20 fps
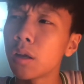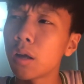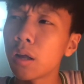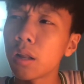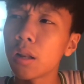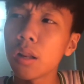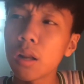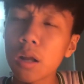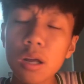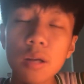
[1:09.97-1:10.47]

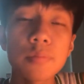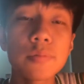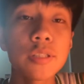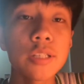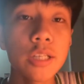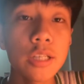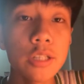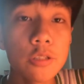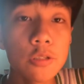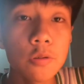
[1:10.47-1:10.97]
a lot of
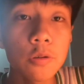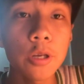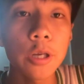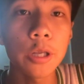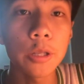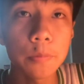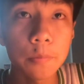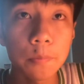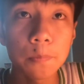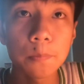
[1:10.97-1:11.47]
things to
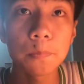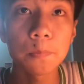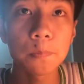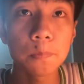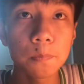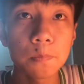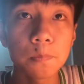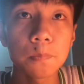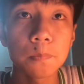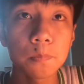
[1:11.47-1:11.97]
eat.
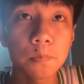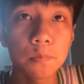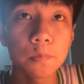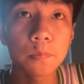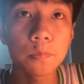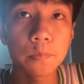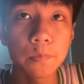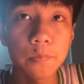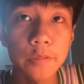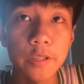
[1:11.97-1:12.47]

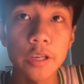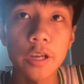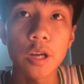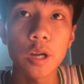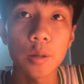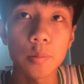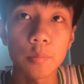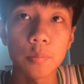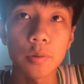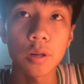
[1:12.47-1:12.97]

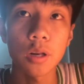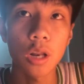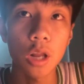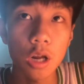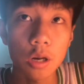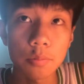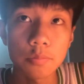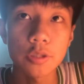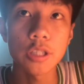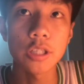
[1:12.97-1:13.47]
Yeah, a
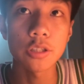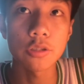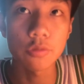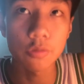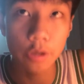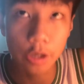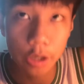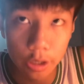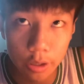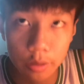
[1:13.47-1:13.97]
lot of things
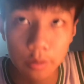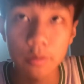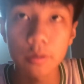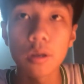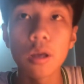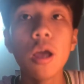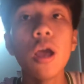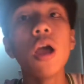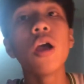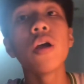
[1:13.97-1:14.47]
to eat.
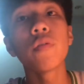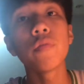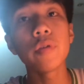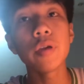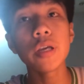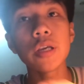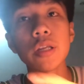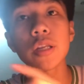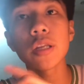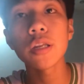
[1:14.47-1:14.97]

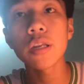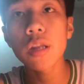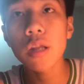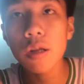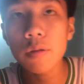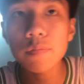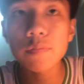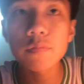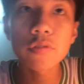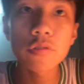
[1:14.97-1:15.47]
We eat
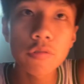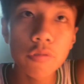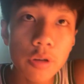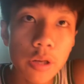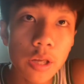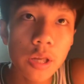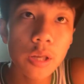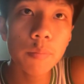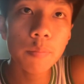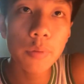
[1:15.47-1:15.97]
enough
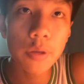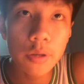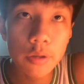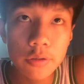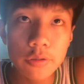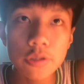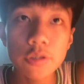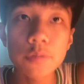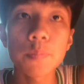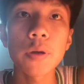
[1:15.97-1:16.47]
3
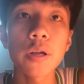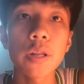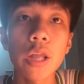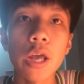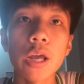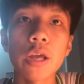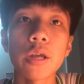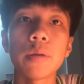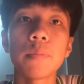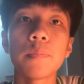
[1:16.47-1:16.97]
meals per
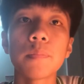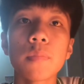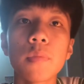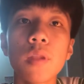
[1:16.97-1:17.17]
day.